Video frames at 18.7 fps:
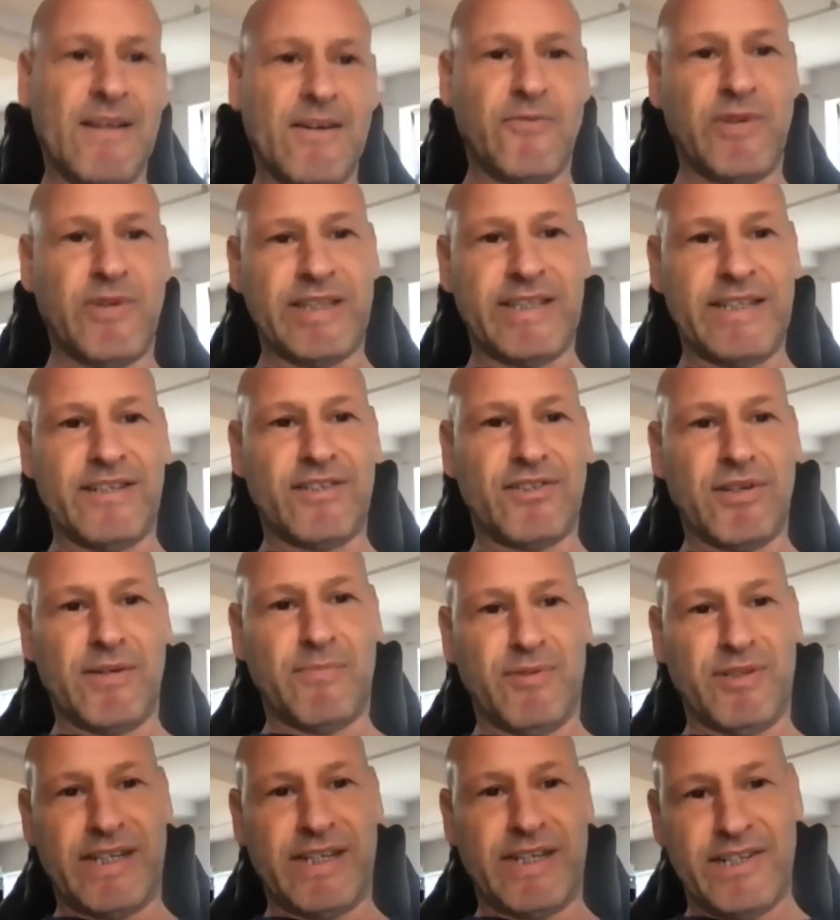what the
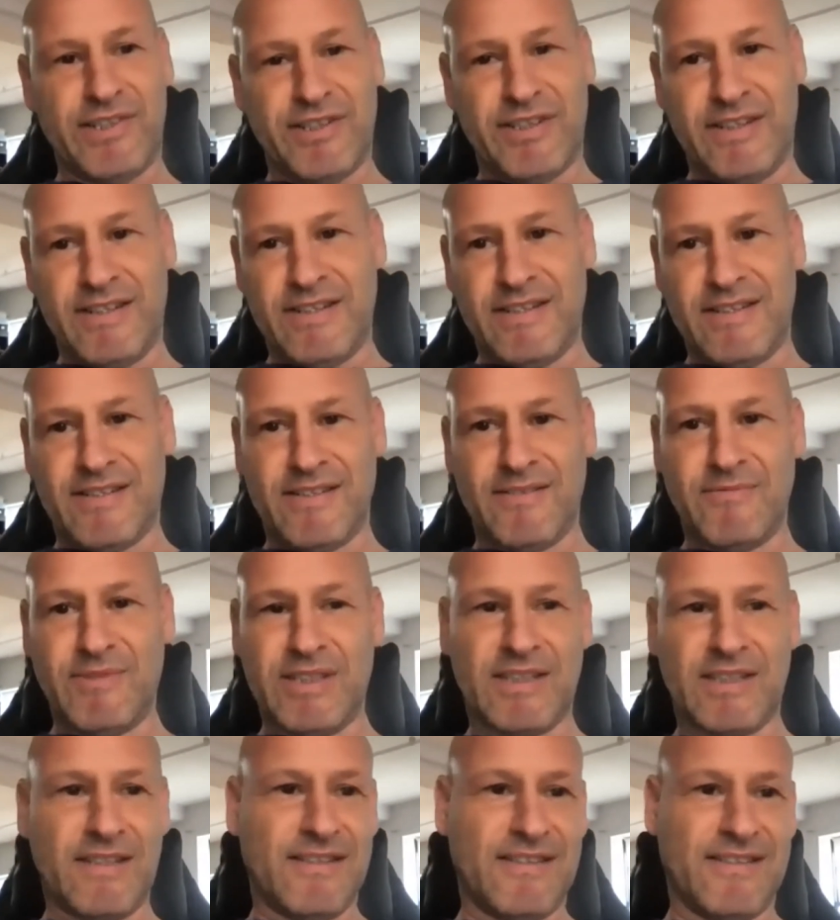interpretation is and
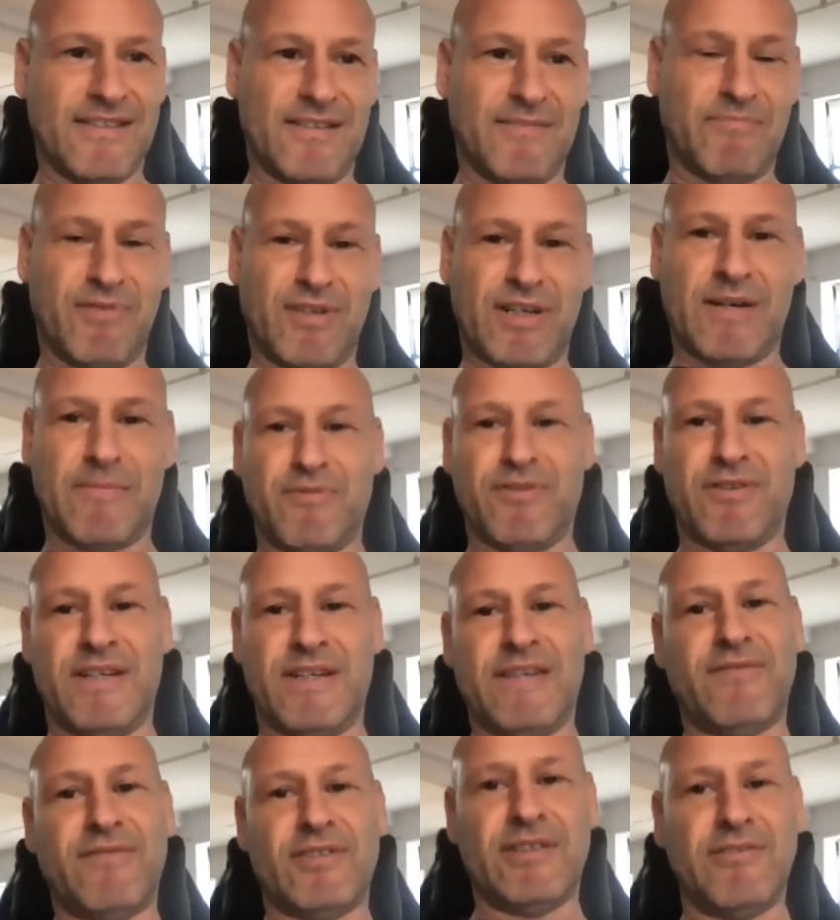what the proper
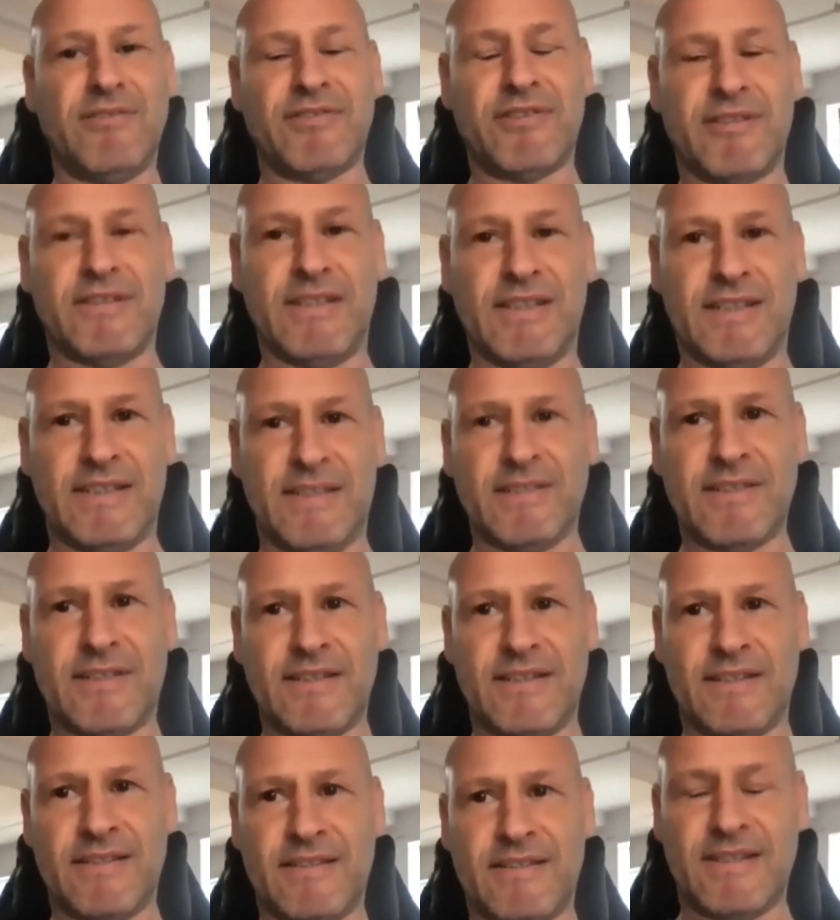evolution is. And